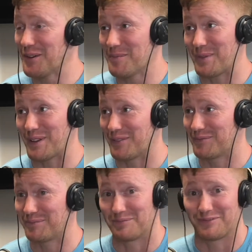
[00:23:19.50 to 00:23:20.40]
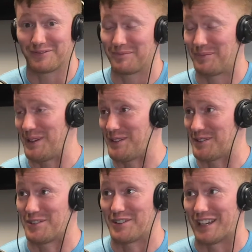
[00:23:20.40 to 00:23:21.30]
be a piece of
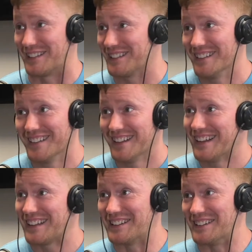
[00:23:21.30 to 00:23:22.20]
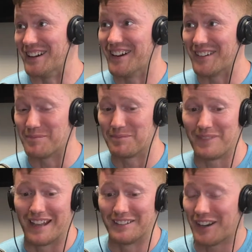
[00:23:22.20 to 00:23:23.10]
shit, you know,
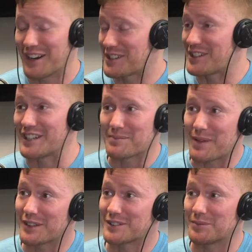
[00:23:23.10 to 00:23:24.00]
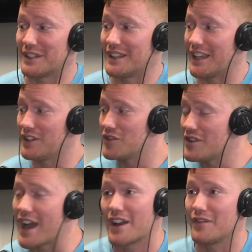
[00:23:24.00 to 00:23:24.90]
and talk shit about something that you're
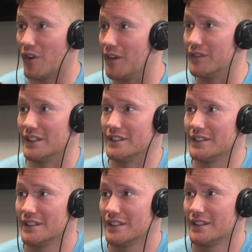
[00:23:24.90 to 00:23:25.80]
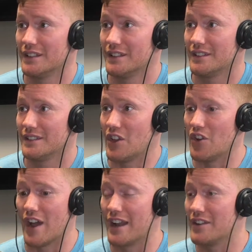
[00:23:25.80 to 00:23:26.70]
not involved in.
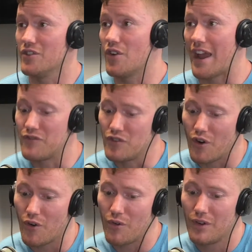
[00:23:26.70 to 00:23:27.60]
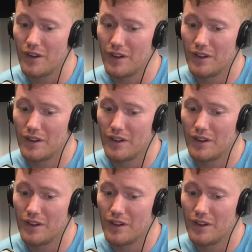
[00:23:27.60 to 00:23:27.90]
You have no